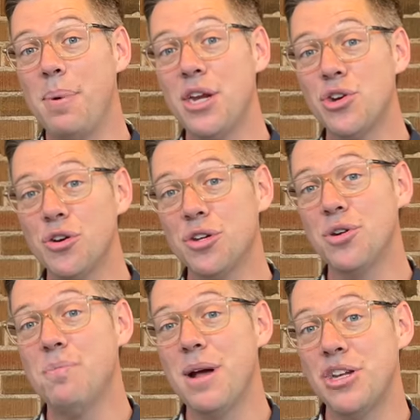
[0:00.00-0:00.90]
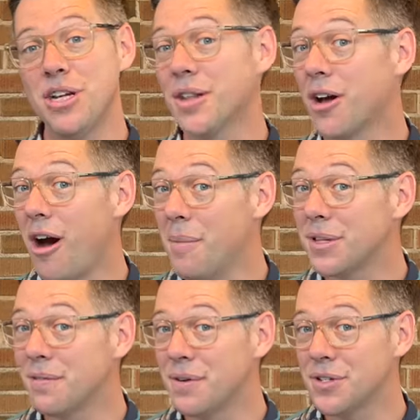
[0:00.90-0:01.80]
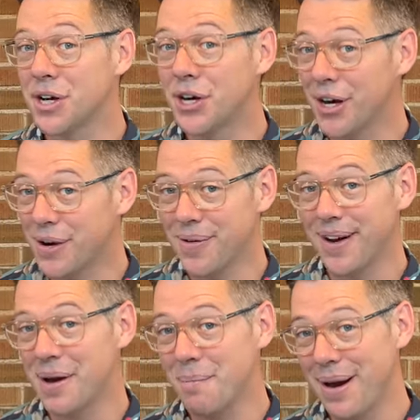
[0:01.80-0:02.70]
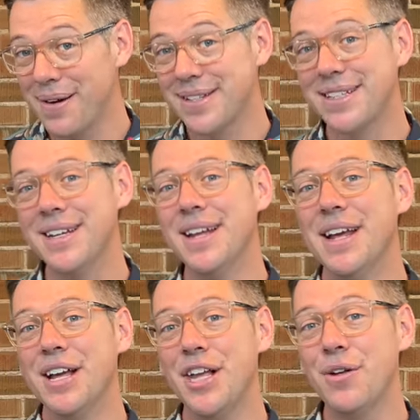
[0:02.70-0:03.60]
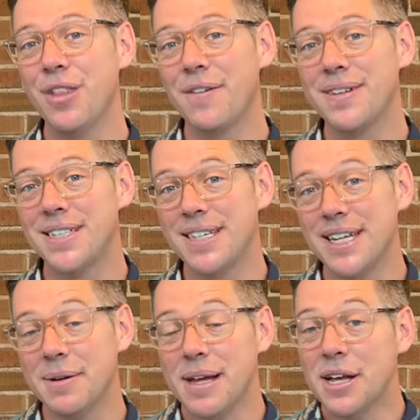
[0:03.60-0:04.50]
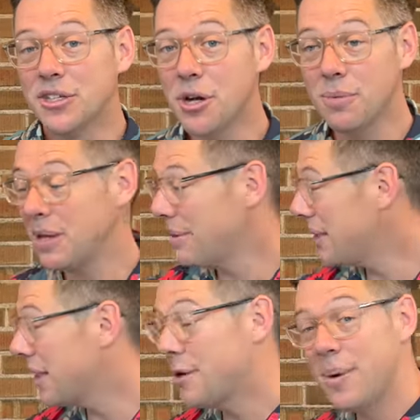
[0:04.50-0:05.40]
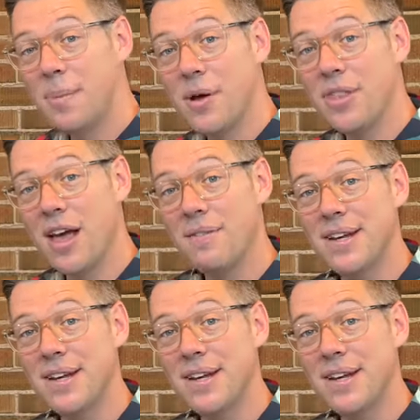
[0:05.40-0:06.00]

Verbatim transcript: be sure to mention in the comments if there's a cook or a comparison you'd love to see. So let me tell you a little bit about the oven